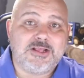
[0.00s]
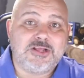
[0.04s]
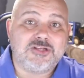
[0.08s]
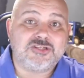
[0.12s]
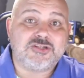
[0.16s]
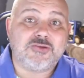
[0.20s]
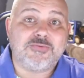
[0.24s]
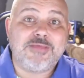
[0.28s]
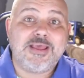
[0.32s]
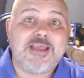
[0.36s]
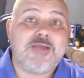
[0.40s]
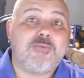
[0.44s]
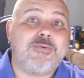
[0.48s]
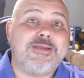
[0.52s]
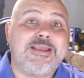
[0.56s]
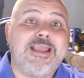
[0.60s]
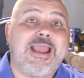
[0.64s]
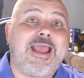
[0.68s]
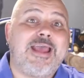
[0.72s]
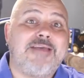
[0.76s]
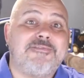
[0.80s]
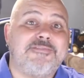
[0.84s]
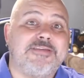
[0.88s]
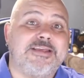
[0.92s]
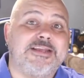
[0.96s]
So there we
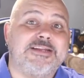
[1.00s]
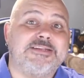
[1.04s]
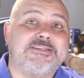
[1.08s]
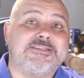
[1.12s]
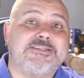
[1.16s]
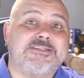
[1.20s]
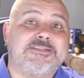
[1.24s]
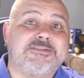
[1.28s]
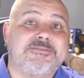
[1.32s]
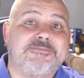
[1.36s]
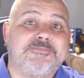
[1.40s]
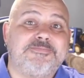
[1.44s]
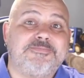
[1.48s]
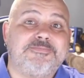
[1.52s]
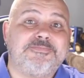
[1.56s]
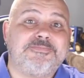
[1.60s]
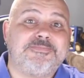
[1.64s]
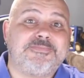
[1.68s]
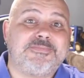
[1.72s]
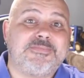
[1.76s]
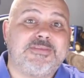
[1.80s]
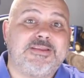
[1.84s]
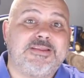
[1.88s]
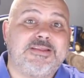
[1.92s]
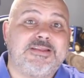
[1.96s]
have it.
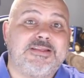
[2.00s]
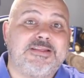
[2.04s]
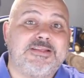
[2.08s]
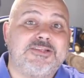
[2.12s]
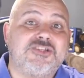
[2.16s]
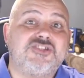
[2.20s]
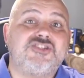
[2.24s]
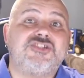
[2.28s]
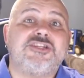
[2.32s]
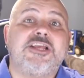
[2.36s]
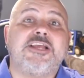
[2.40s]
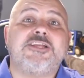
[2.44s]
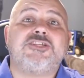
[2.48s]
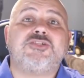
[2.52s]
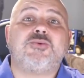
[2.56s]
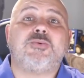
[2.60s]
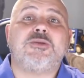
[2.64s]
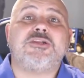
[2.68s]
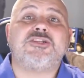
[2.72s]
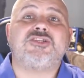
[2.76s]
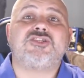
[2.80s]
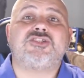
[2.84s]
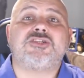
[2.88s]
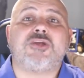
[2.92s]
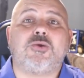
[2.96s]

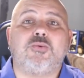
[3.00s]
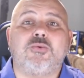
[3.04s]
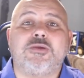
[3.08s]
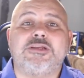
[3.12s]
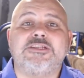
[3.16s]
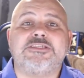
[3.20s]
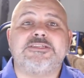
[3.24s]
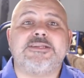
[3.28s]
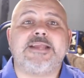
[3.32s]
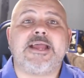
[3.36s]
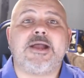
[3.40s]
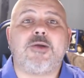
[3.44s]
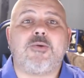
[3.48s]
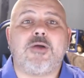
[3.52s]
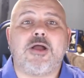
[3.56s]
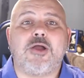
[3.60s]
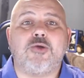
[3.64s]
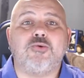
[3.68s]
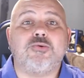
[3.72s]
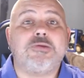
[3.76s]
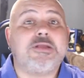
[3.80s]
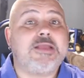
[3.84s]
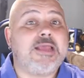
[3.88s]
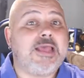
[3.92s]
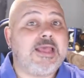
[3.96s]
Sexual assault is now
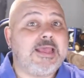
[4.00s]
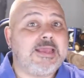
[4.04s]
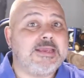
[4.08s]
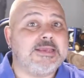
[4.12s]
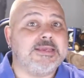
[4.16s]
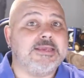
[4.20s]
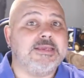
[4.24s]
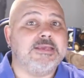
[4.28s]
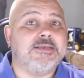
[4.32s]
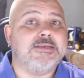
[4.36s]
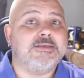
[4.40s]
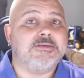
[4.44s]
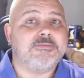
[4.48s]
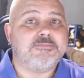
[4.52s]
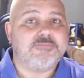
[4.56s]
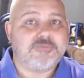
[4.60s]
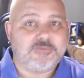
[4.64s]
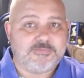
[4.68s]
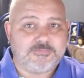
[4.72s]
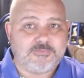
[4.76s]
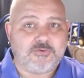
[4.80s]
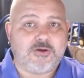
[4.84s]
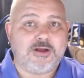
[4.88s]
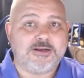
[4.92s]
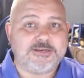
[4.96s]
okay,
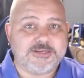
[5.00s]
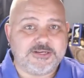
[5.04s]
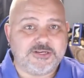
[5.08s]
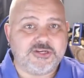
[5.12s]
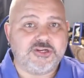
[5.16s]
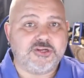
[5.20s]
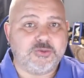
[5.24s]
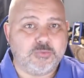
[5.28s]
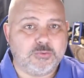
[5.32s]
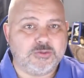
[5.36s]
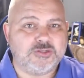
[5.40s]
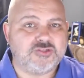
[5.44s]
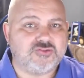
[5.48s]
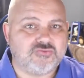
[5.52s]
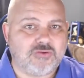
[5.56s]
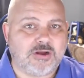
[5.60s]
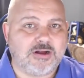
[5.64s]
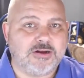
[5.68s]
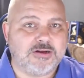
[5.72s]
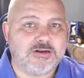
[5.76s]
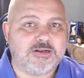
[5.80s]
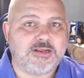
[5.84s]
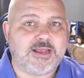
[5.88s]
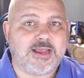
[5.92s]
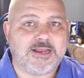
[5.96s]
providing you were
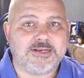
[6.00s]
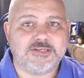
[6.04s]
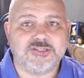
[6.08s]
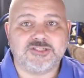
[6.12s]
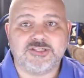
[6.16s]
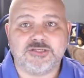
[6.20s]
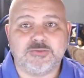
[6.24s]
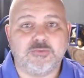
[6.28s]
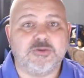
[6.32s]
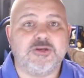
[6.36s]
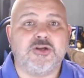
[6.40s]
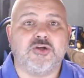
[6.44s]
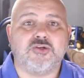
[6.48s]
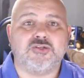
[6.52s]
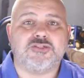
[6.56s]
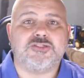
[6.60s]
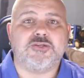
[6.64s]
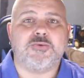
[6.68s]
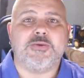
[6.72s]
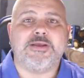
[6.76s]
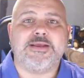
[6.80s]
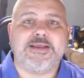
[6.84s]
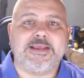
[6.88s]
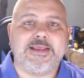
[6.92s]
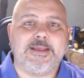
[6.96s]
drunk and you were not
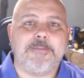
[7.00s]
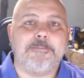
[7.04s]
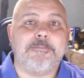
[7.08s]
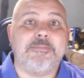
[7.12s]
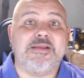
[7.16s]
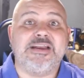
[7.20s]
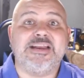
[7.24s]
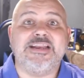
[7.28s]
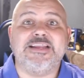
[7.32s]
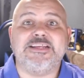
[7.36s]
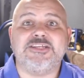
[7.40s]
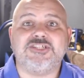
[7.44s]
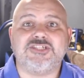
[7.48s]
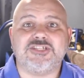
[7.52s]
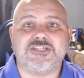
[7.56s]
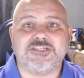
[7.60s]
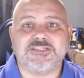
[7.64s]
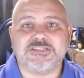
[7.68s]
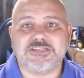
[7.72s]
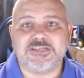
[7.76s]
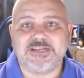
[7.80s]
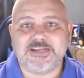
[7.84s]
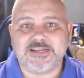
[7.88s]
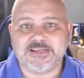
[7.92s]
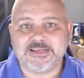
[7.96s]
doing it
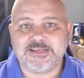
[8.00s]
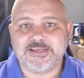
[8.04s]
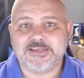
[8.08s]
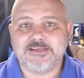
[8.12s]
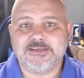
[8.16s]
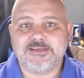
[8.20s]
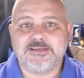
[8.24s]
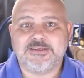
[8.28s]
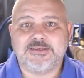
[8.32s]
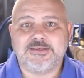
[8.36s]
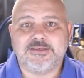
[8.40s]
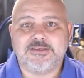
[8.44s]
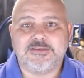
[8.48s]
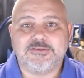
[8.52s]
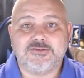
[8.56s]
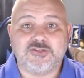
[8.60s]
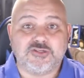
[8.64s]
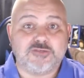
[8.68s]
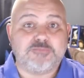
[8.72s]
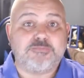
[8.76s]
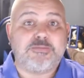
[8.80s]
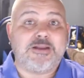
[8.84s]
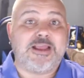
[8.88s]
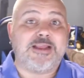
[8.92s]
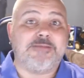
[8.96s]
maliciously.
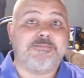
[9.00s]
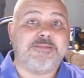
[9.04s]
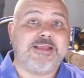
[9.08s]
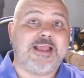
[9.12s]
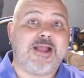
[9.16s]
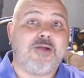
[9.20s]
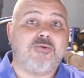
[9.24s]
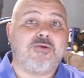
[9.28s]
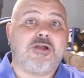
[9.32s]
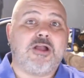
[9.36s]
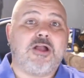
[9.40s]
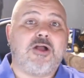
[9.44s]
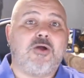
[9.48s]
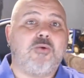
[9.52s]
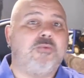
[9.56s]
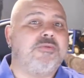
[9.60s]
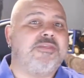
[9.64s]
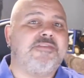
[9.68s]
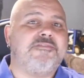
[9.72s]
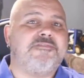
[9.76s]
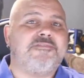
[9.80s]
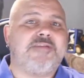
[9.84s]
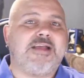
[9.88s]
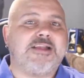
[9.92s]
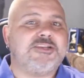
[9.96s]
Just blame the alcohol
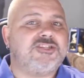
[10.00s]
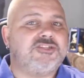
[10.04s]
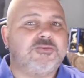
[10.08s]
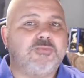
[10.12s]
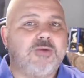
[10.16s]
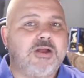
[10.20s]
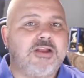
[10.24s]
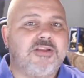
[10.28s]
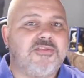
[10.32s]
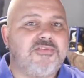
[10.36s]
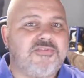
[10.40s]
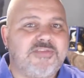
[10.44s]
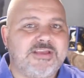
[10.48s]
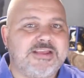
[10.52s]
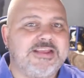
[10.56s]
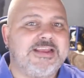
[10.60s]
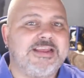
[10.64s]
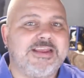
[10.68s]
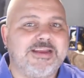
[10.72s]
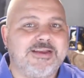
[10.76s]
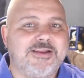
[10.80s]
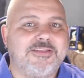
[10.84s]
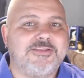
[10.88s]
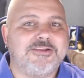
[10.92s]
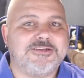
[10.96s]
and the fact you weren't
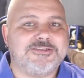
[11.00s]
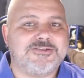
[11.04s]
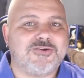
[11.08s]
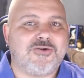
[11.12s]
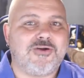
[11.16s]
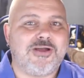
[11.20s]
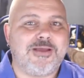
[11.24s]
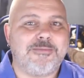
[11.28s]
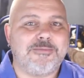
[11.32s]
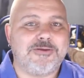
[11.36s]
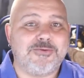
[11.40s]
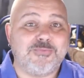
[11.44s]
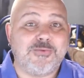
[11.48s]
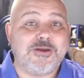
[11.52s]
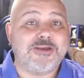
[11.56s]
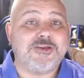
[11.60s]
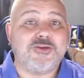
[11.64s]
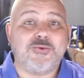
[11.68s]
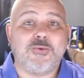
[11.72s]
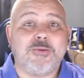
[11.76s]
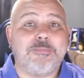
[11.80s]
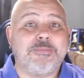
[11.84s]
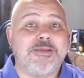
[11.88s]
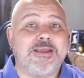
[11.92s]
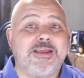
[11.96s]
thinking at the time, and when
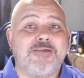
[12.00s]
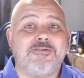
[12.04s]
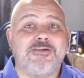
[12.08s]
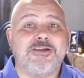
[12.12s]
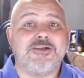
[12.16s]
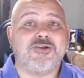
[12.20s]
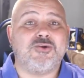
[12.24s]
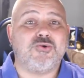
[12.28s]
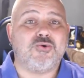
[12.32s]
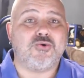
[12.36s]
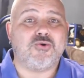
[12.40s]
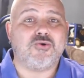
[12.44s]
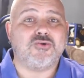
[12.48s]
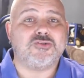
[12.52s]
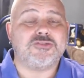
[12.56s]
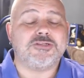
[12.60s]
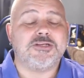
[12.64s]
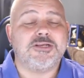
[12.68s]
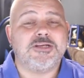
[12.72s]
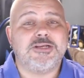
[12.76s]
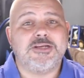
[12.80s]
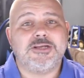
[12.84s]
you appear in court,